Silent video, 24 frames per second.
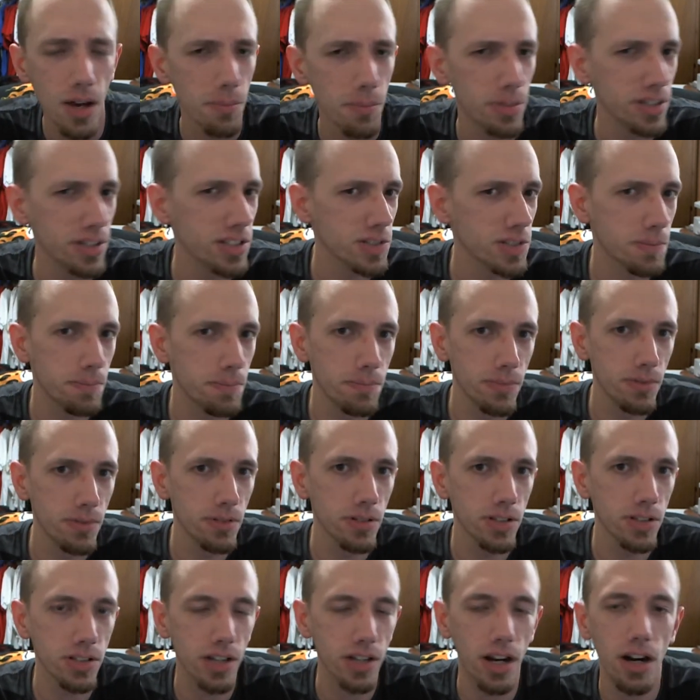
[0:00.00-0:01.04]
But
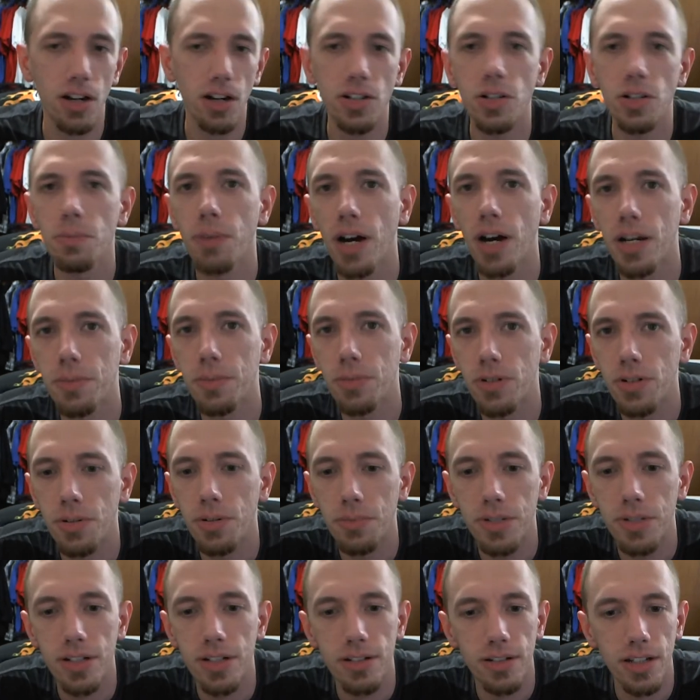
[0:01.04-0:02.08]
this character Piper, I
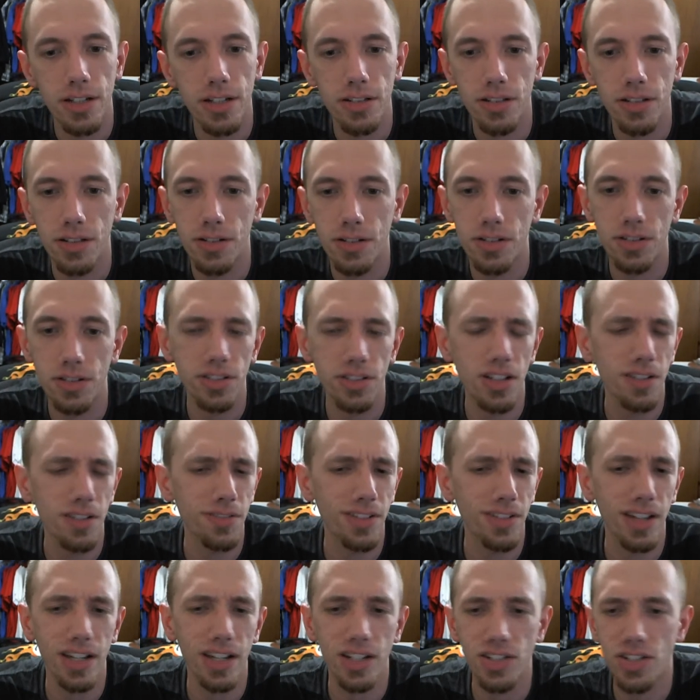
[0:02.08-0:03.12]
mean, get to
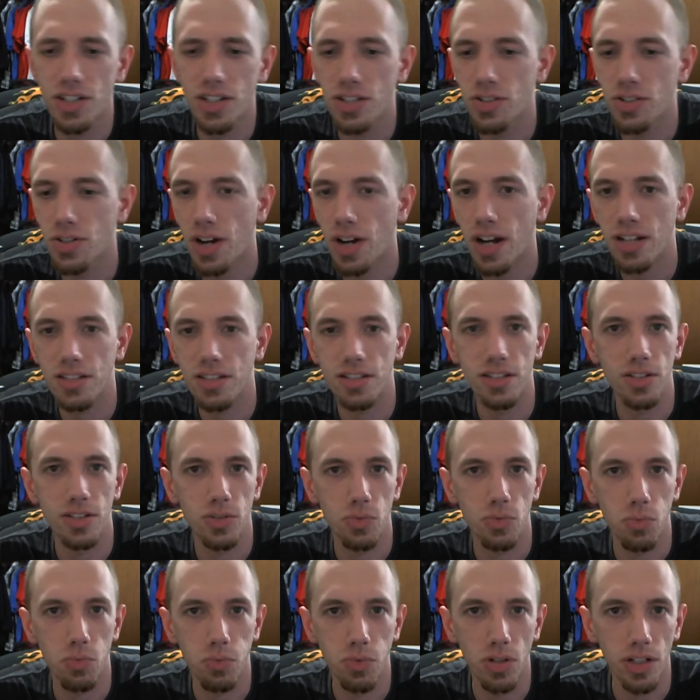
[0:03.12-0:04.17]
stuff like she attracts this
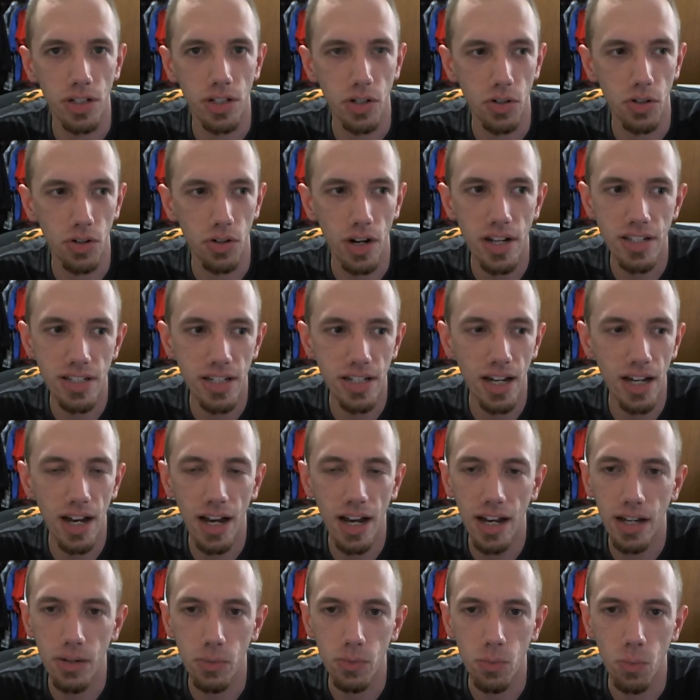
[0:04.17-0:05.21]
really
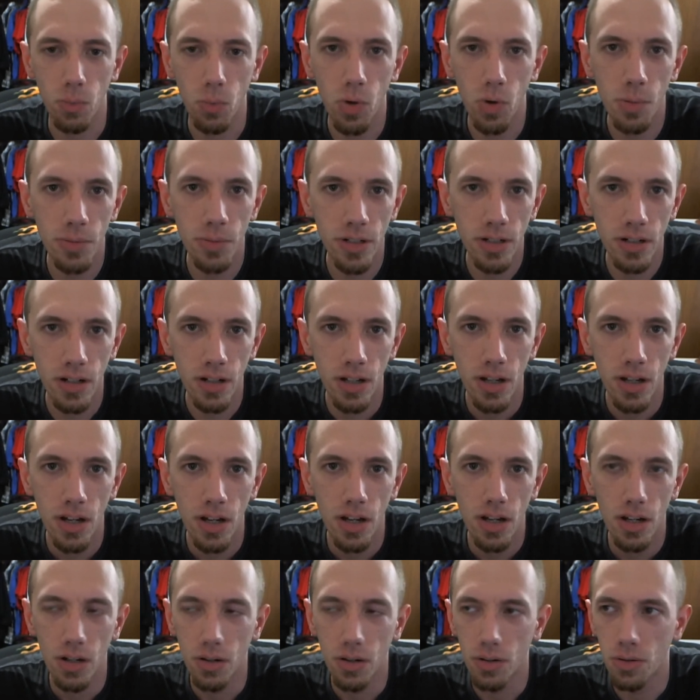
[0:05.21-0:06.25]
crazy-eyed woman
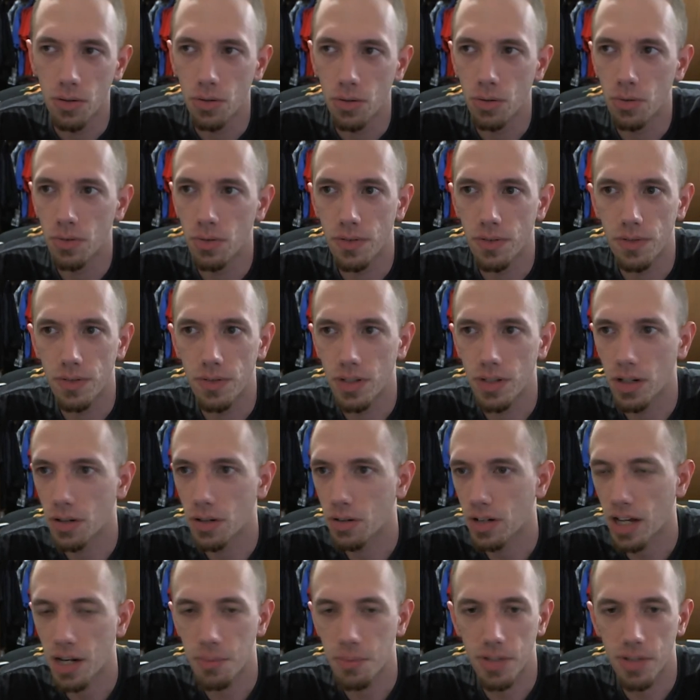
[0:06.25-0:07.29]
who, you know,
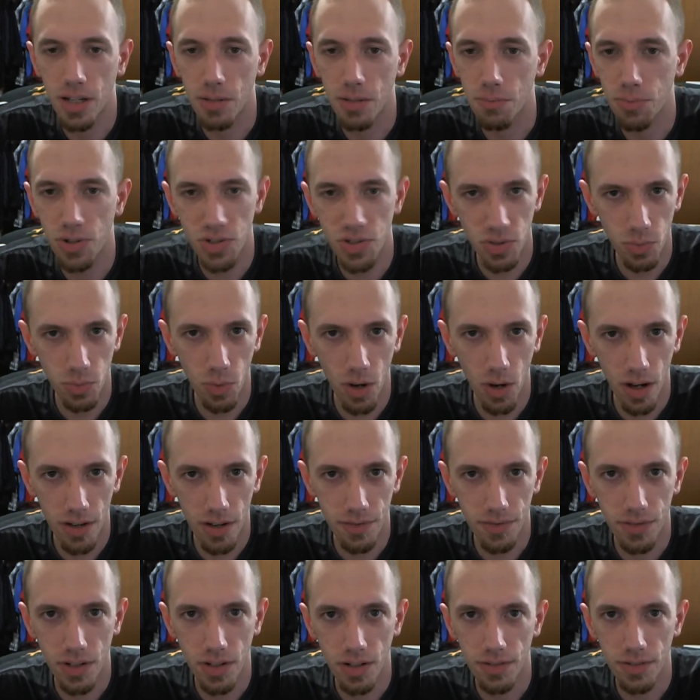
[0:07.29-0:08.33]
kind of becomes prison
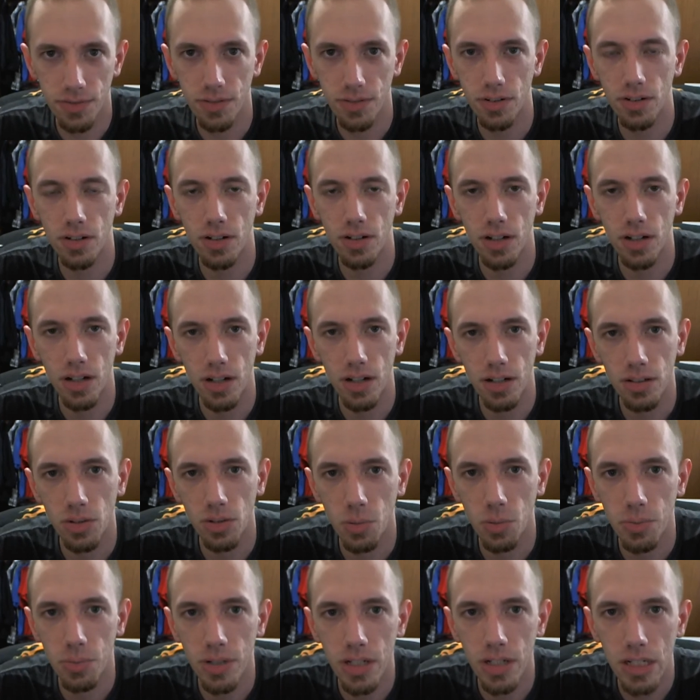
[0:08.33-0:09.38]
wife there for a
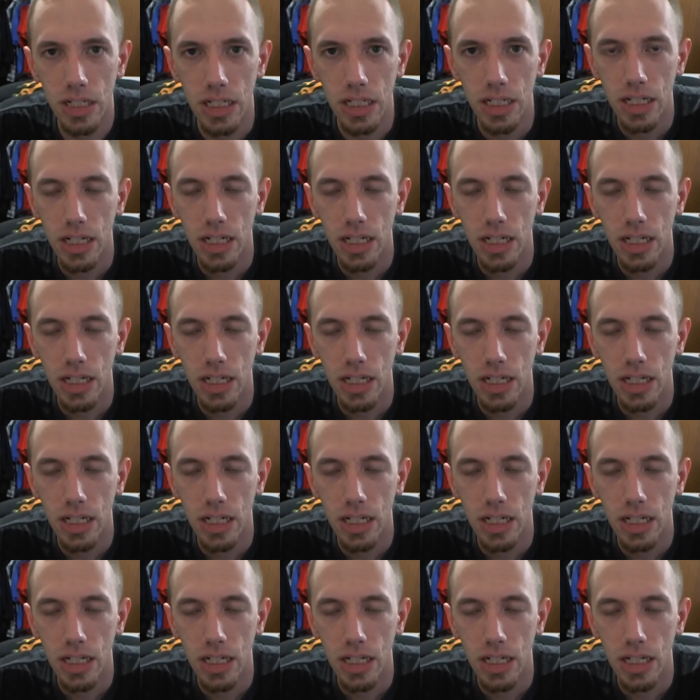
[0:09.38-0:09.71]
little bit.